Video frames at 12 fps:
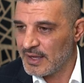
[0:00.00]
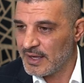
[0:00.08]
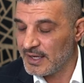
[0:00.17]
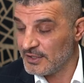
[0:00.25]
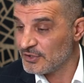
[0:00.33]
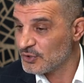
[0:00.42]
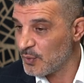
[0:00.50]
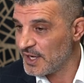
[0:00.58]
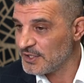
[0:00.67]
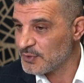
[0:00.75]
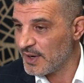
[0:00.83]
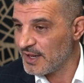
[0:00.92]
in
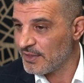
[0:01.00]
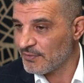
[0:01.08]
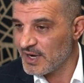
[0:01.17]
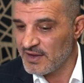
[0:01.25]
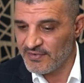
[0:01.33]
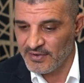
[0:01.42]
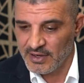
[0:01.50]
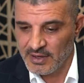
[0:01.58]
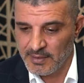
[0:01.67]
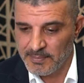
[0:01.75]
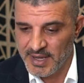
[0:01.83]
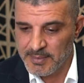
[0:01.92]
2023 for
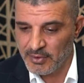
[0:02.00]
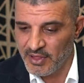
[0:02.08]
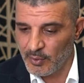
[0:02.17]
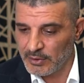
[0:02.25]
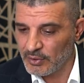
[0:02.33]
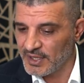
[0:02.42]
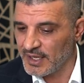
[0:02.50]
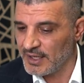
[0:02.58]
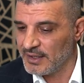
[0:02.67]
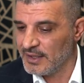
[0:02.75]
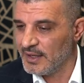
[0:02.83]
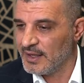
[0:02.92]
people that were looking at
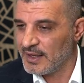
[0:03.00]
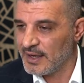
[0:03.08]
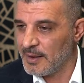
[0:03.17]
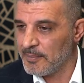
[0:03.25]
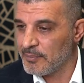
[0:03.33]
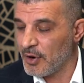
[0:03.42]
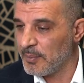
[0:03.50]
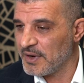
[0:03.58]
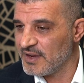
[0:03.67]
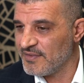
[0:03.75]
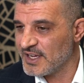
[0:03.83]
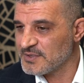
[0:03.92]
property
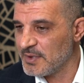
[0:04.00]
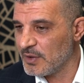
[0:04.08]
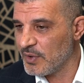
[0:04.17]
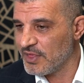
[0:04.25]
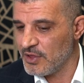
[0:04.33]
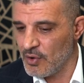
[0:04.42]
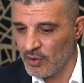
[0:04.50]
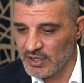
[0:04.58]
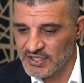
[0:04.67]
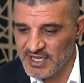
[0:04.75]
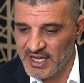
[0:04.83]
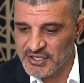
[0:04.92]
investment with the
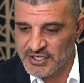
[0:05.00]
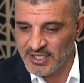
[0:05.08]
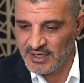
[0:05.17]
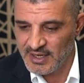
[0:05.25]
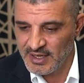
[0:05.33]
organisation,